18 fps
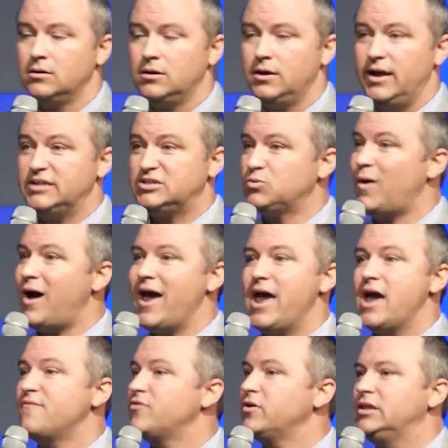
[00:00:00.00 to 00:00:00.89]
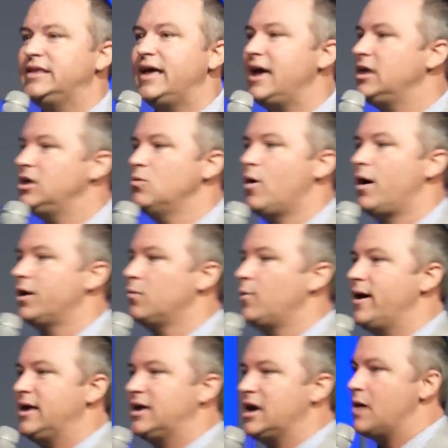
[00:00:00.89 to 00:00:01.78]
It's why every day you ought to
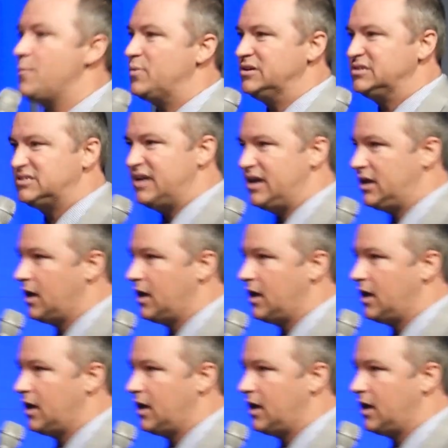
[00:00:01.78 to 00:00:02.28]
wake up and say,